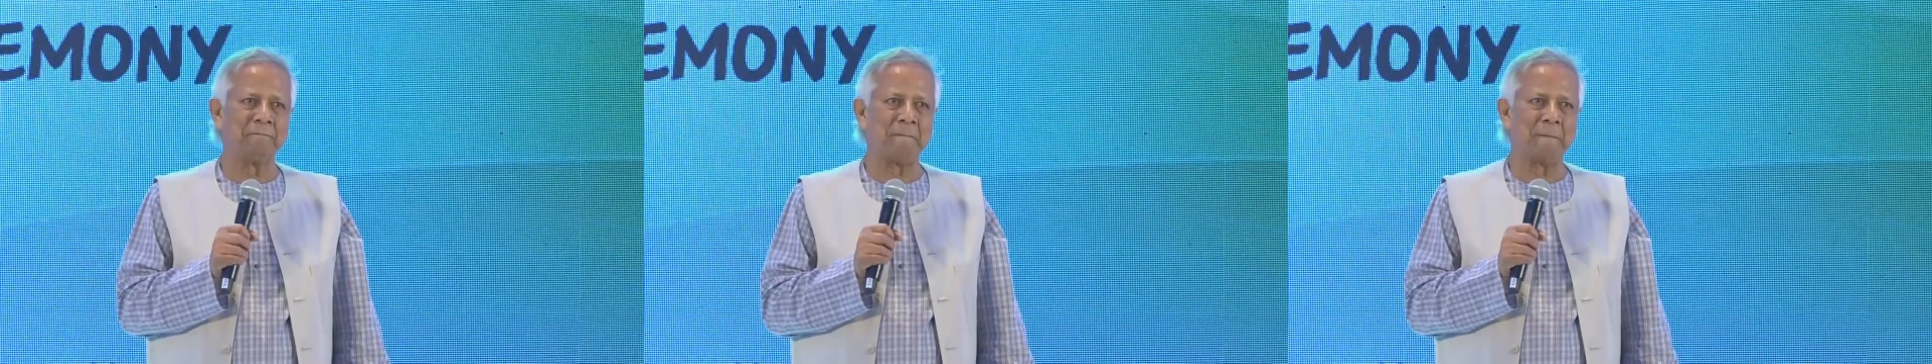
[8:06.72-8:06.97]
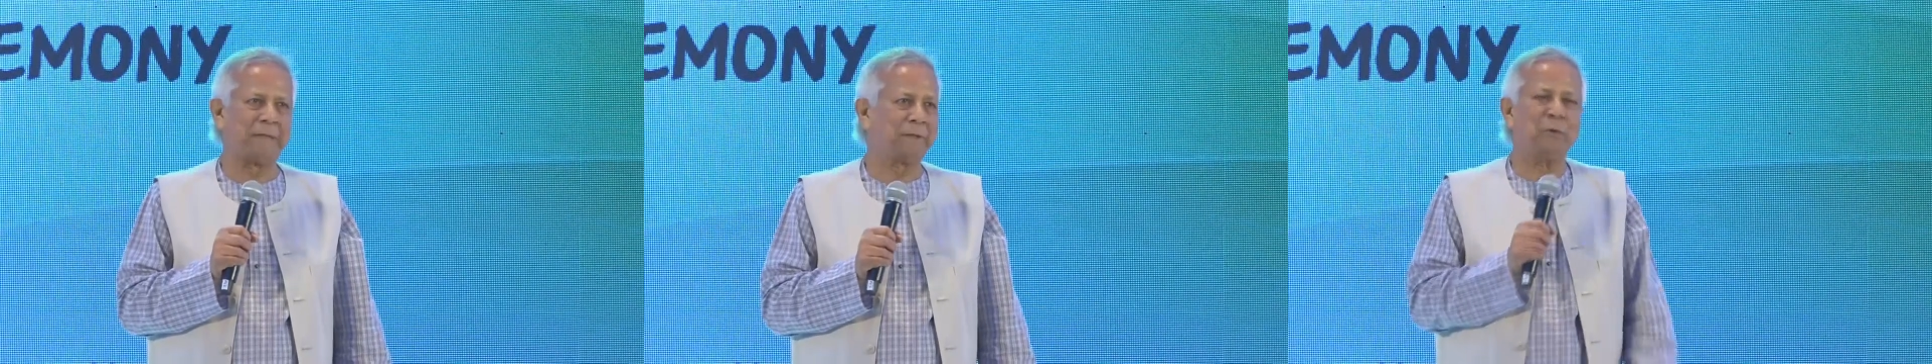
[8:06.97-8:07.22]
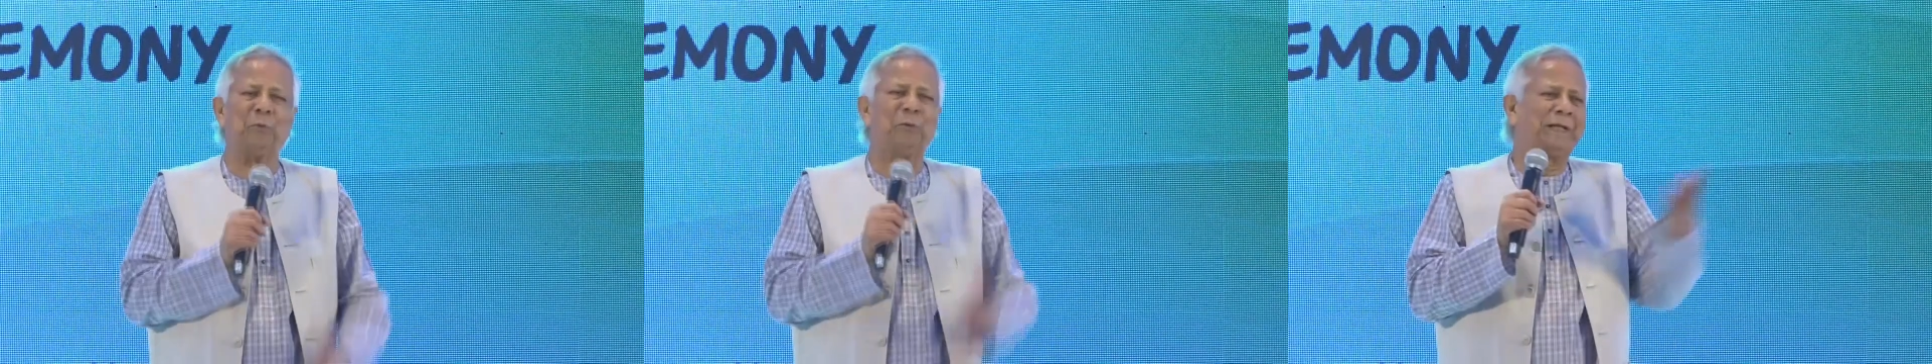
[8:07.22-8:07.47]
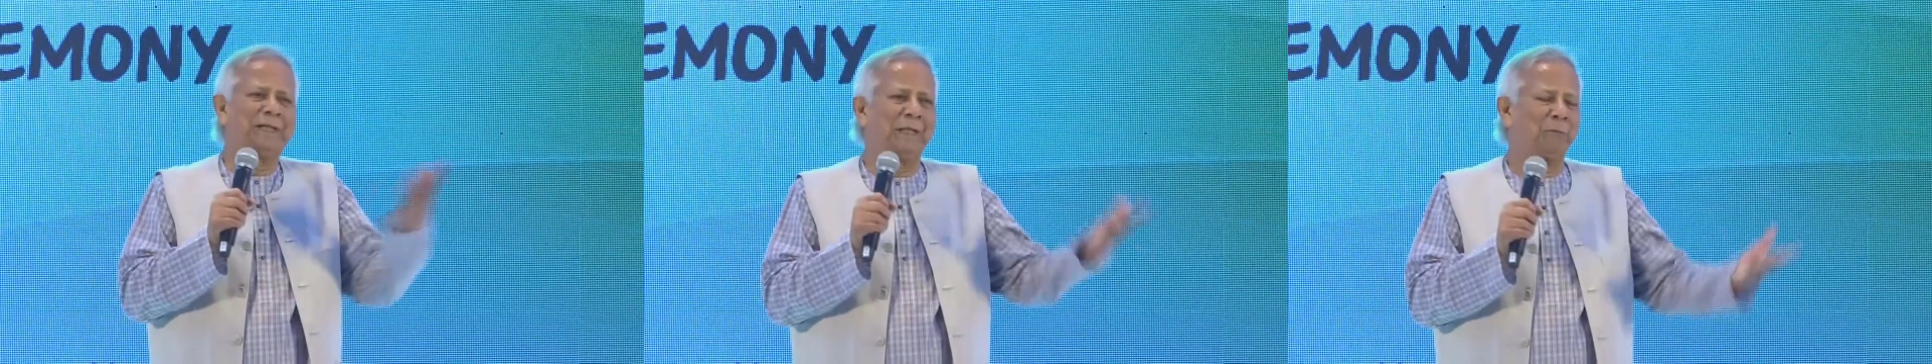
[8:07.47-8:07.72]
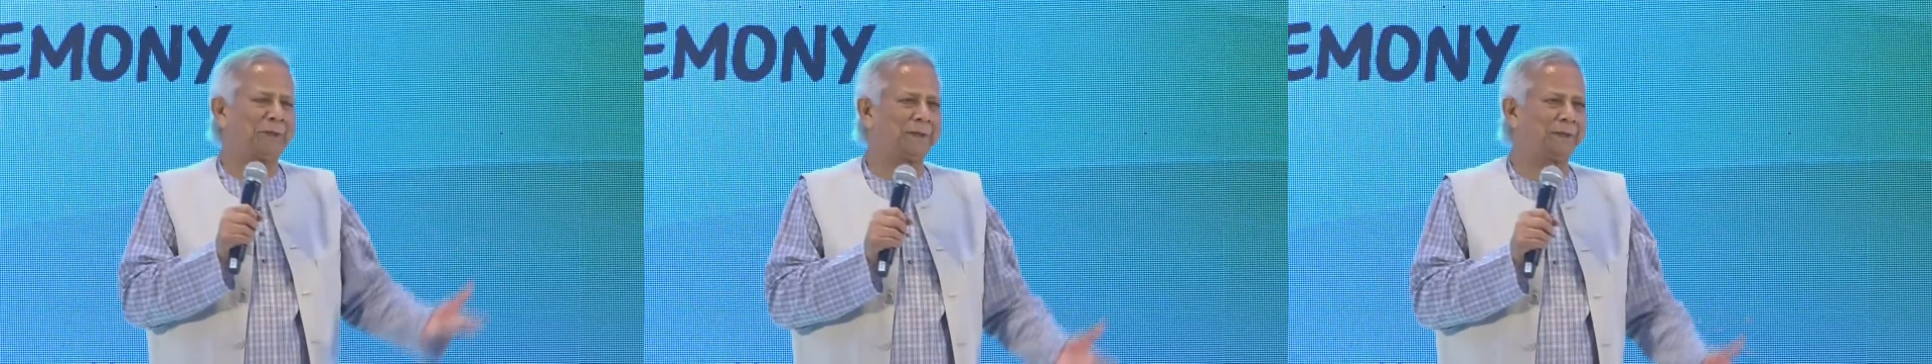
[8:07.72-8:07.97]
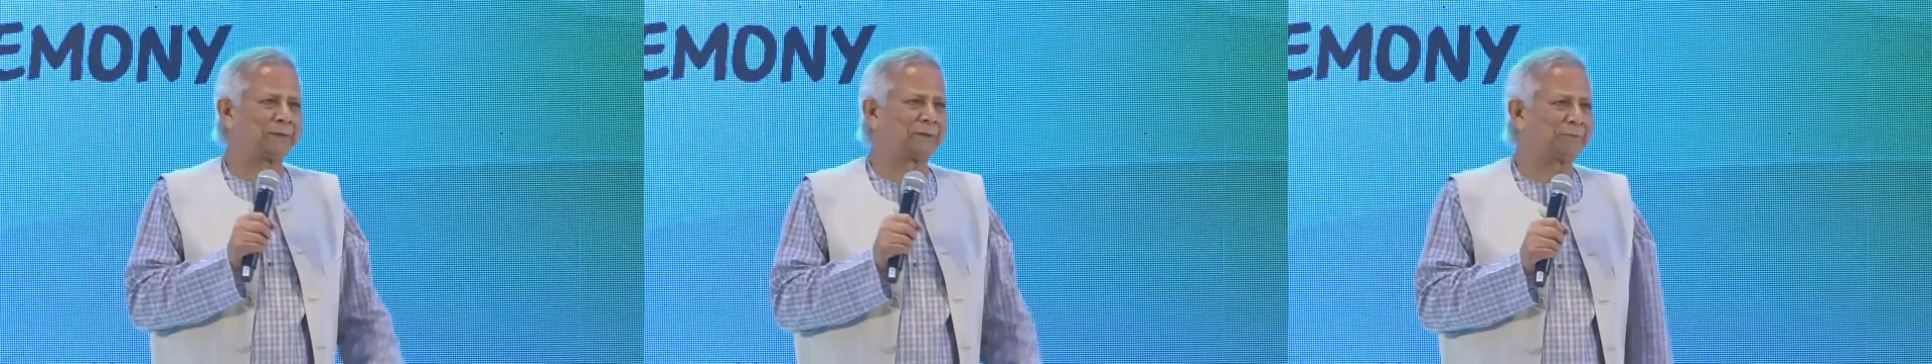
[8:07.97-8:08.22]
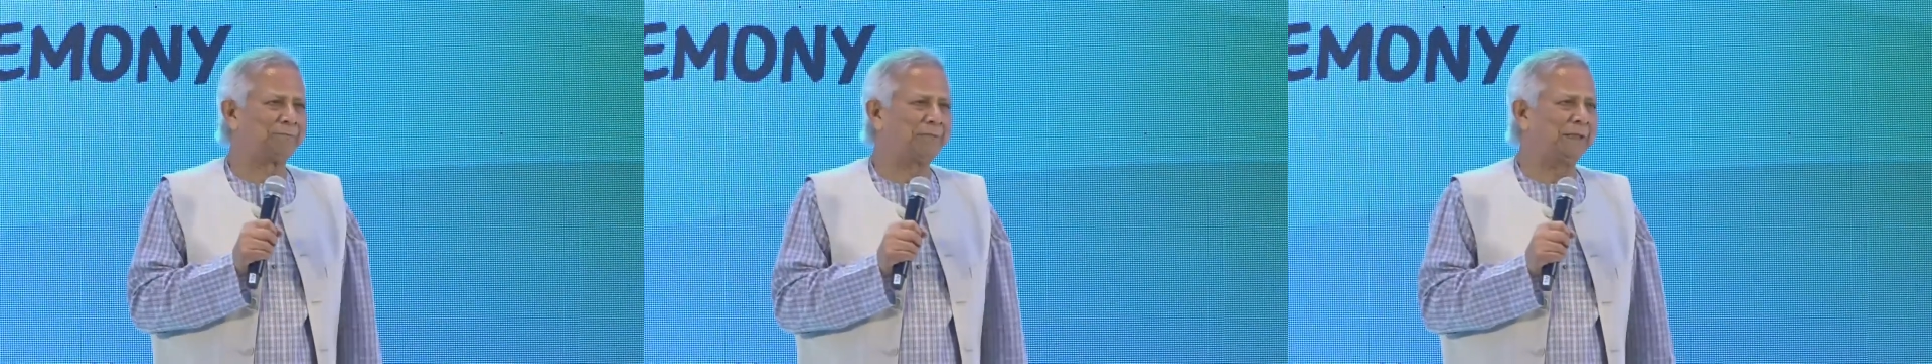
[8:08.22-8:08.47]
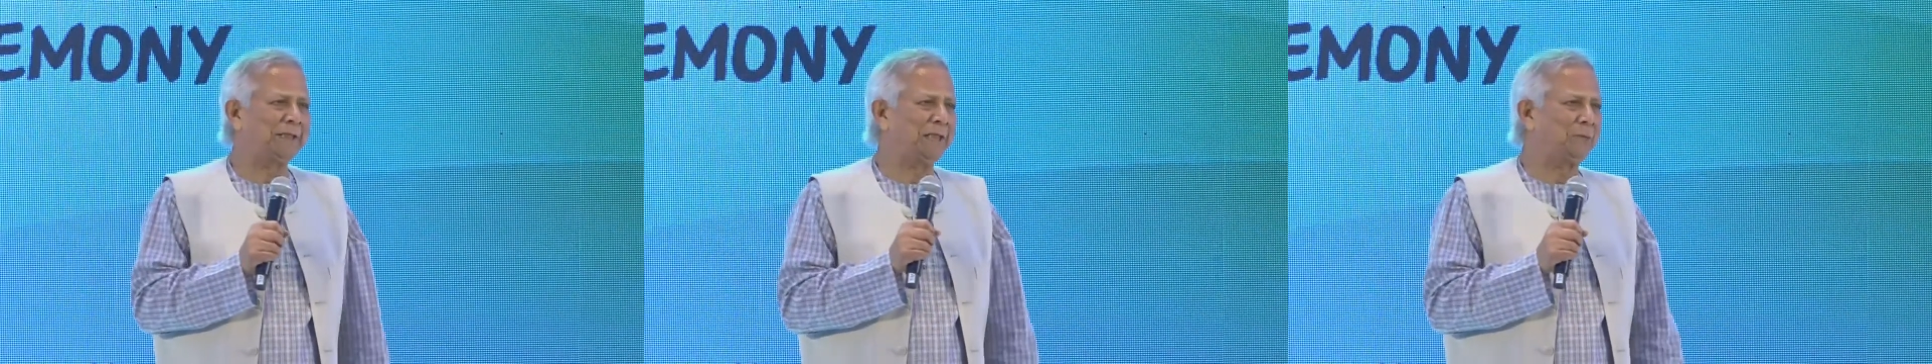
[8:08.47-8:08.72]
Had no idea what this
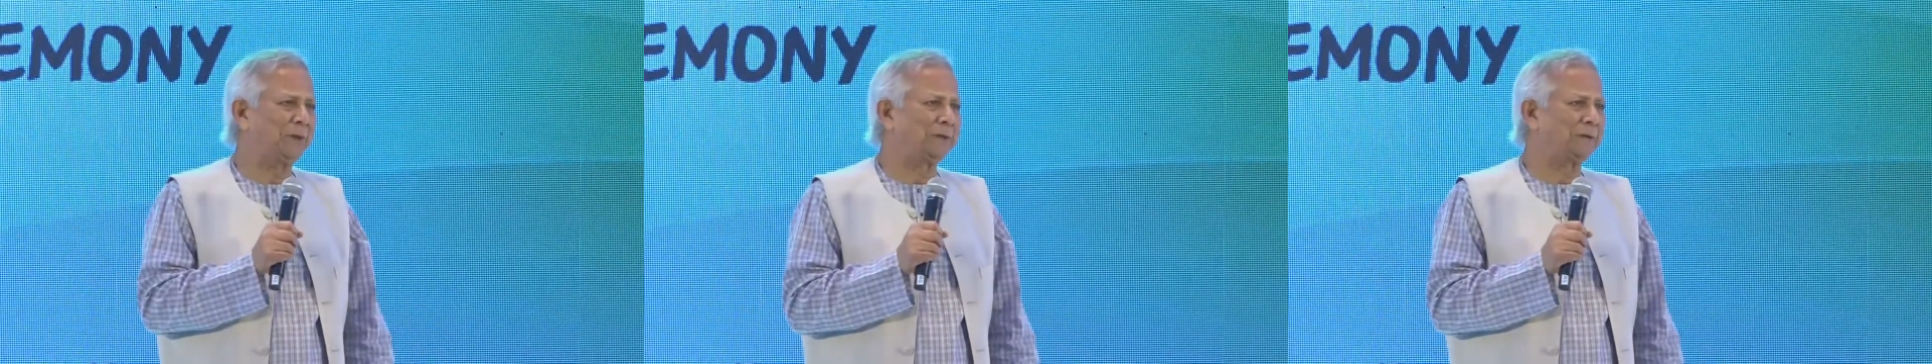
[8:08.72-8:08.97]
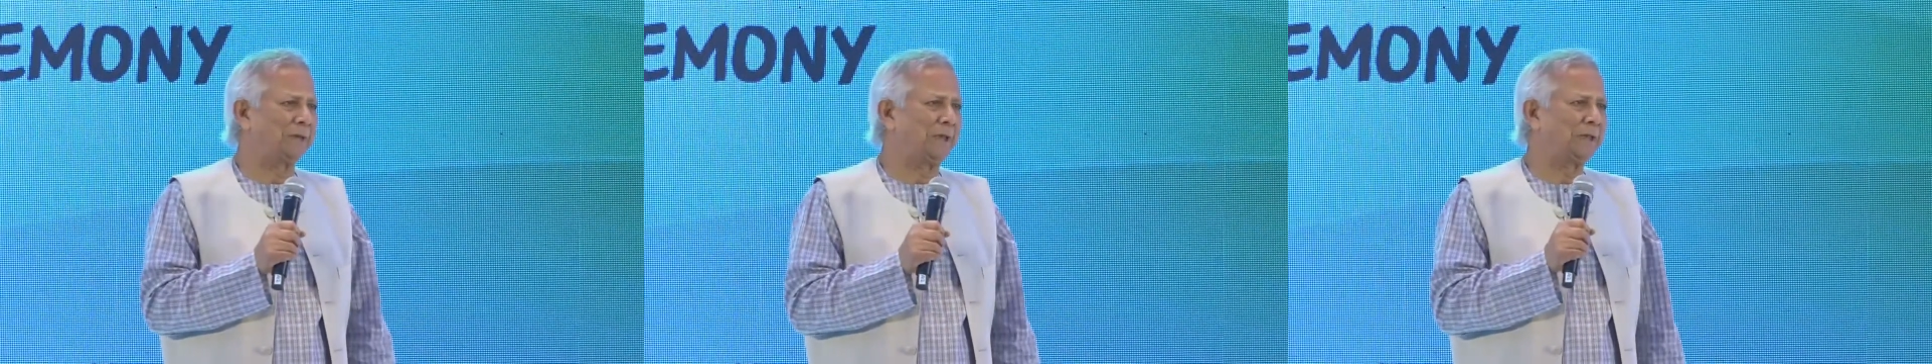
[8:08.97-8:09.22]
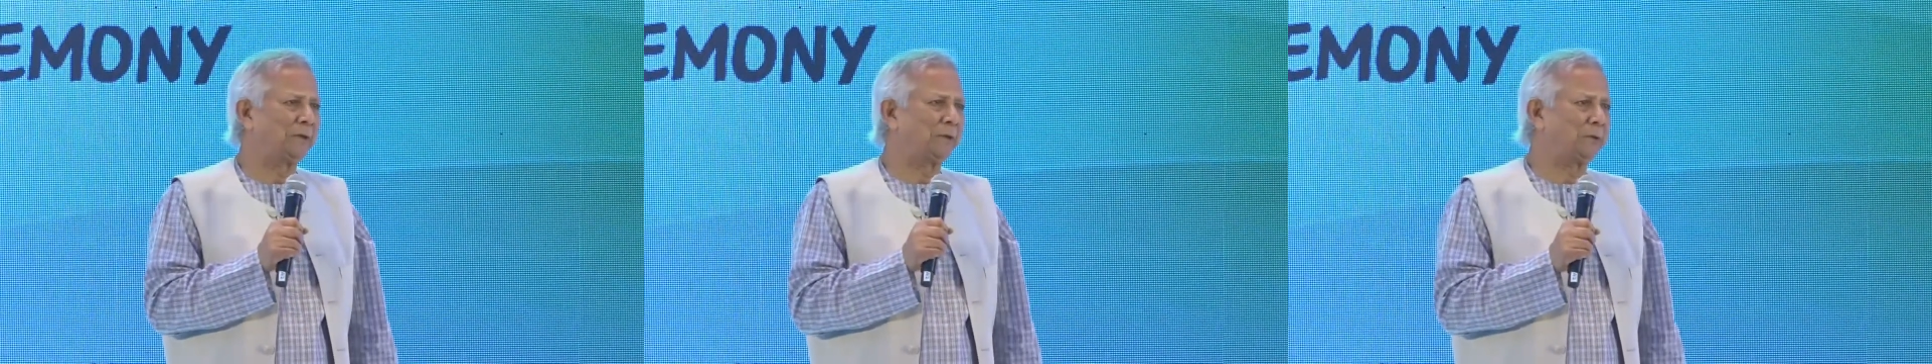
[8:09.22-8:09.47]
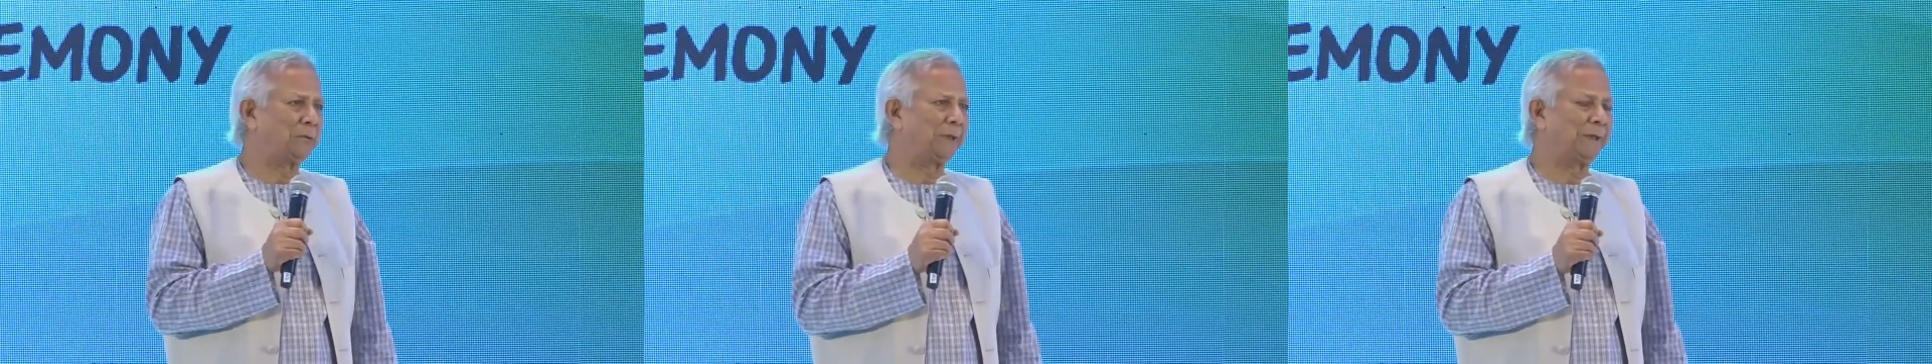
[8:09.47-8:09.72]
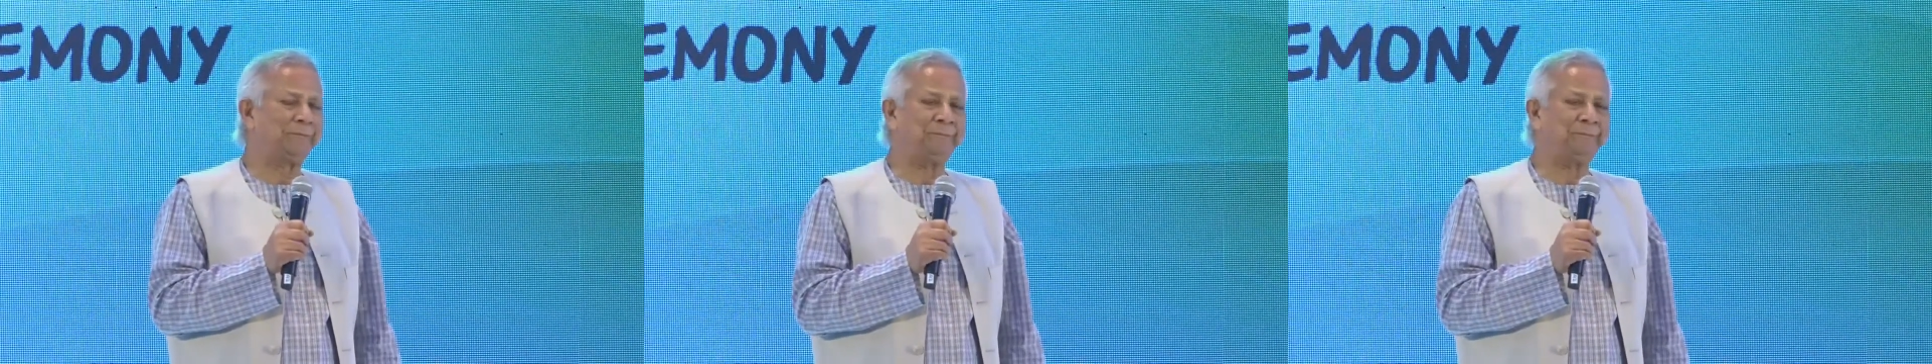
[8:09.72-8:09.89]
finally will turn out to be.